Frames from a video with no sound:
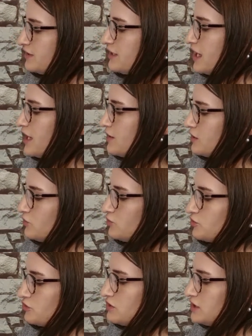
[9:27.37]
say that you
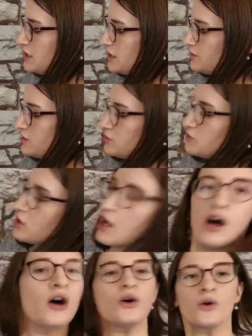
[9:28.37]
should knead the
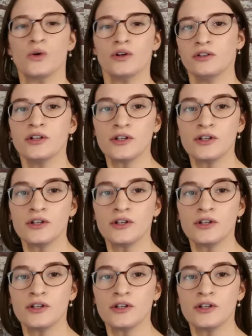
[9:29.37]
dough,